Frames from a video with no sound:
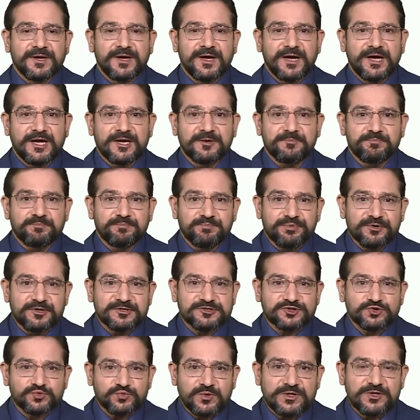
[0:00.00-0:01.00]
And
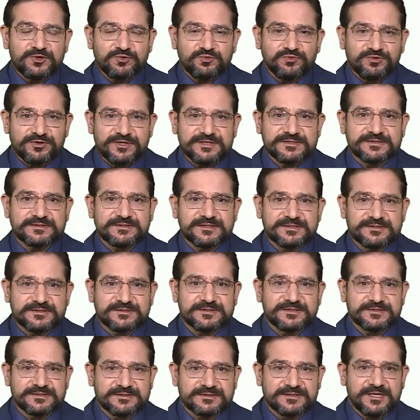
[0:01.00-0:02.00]
pursuant to this
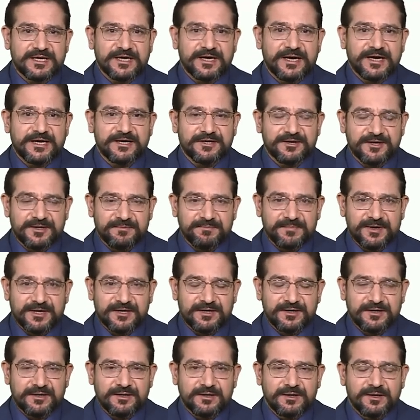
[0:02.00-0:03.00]
istisna
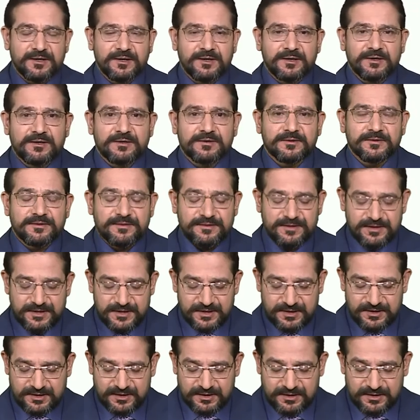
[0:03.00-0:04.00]
agreement,
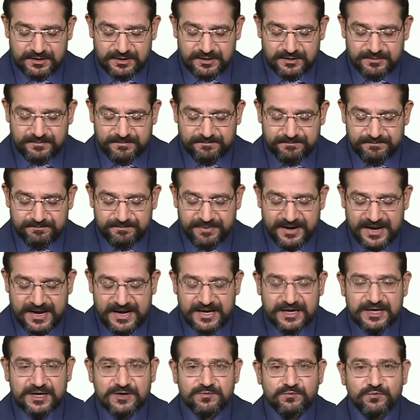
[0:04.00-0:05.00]
the
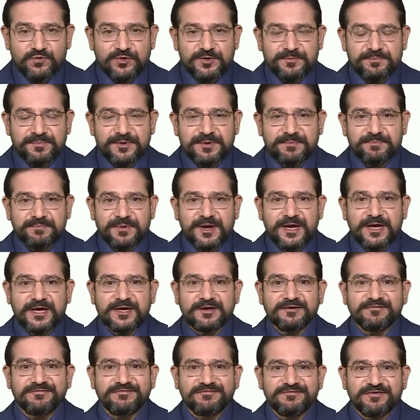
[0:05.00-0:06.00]
bank would be
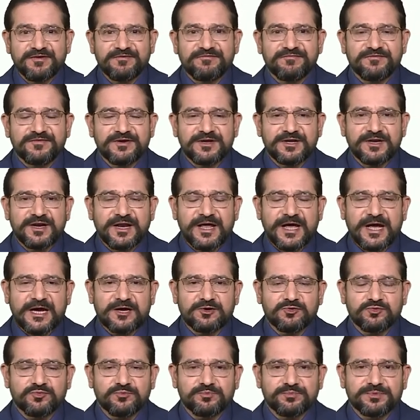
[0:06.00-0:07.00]
paying 50
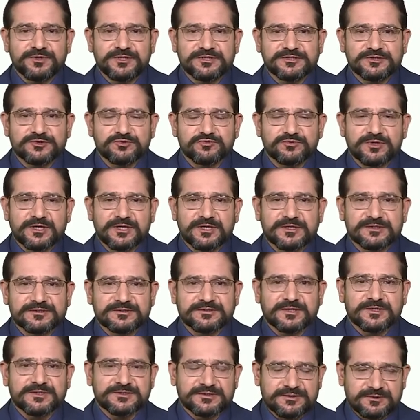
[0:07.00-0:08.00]
lakh rupees to the
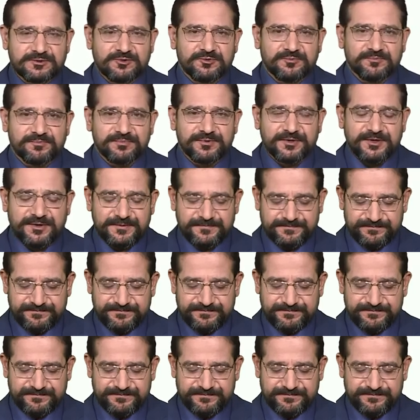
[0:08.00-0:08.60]
construction company.